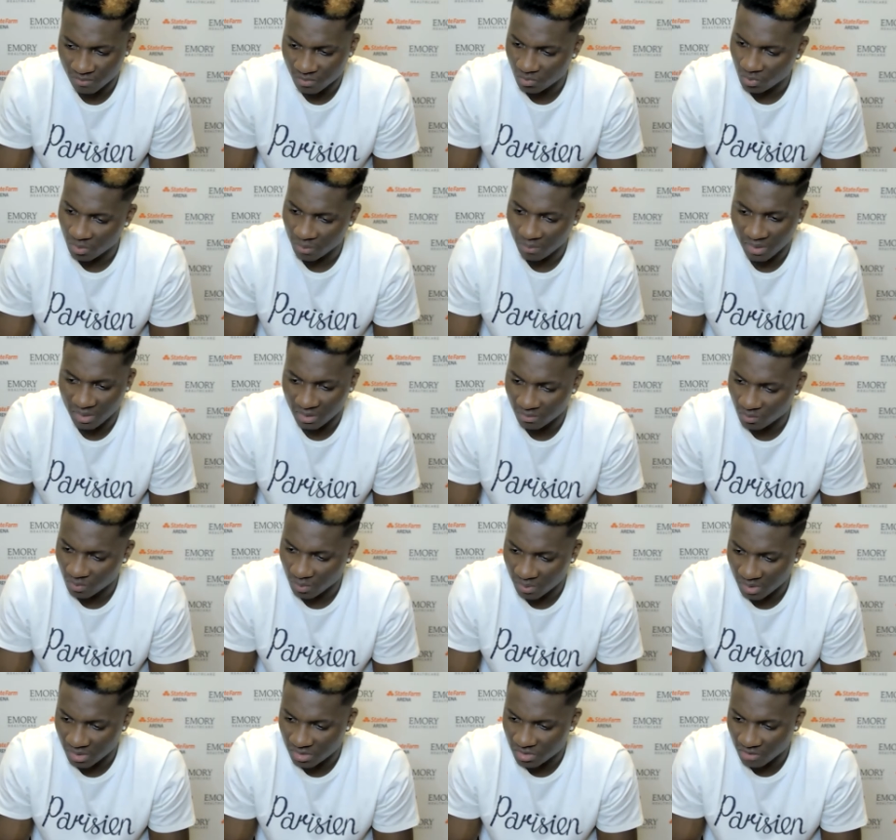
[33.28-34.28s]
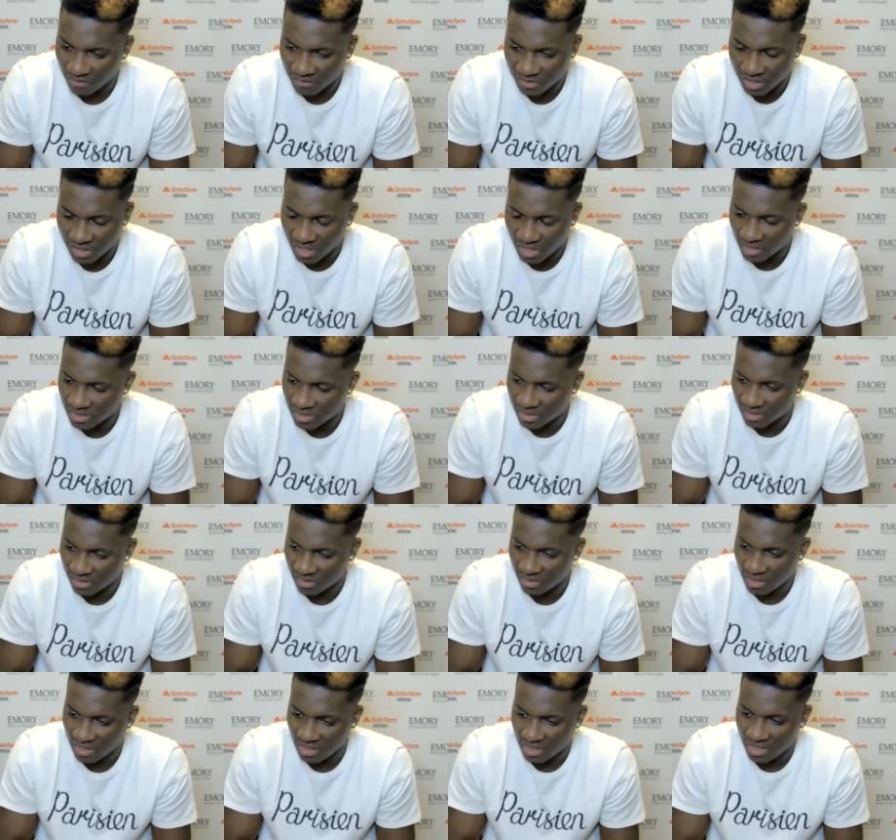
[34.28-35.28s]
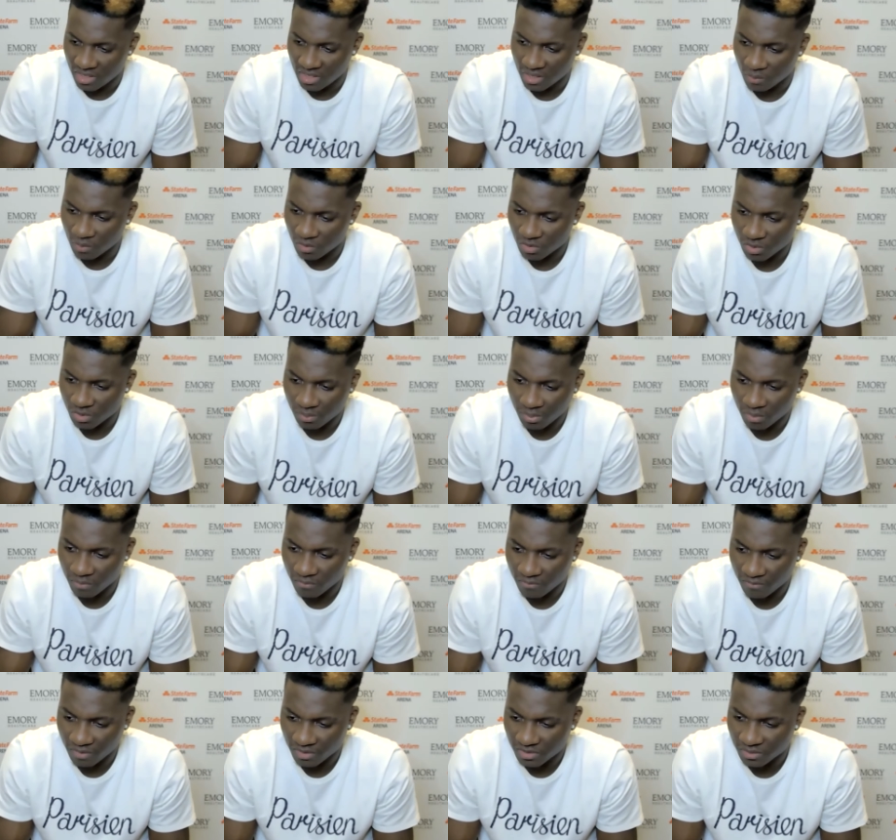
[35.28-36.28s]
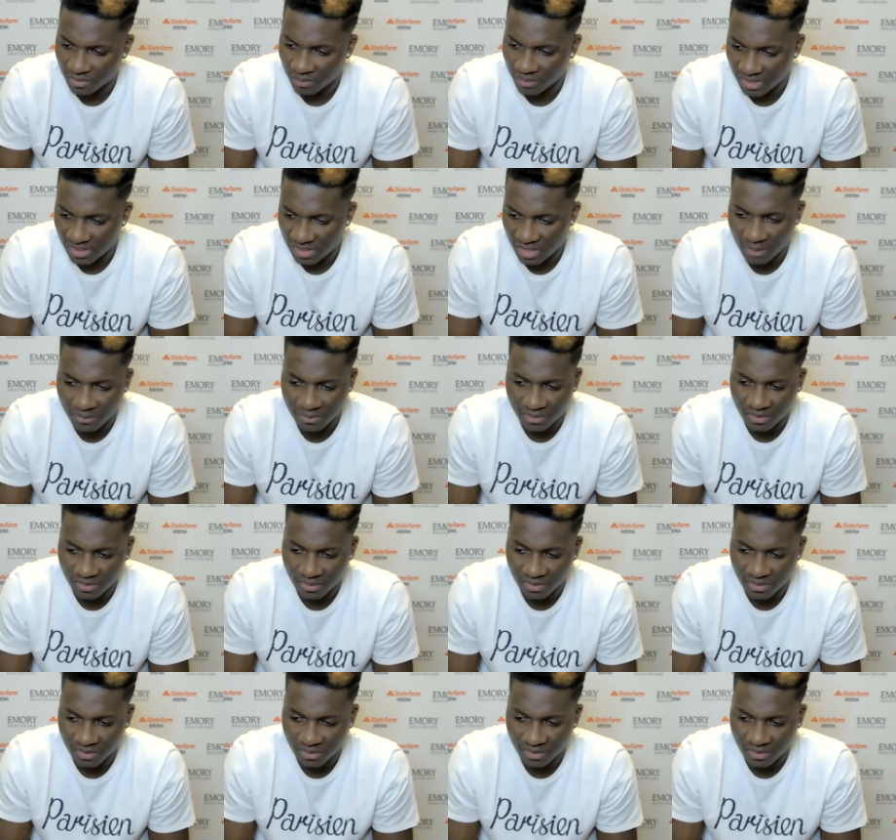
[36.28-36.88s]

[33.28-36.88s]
we made tough shots, and it was important for us to mix up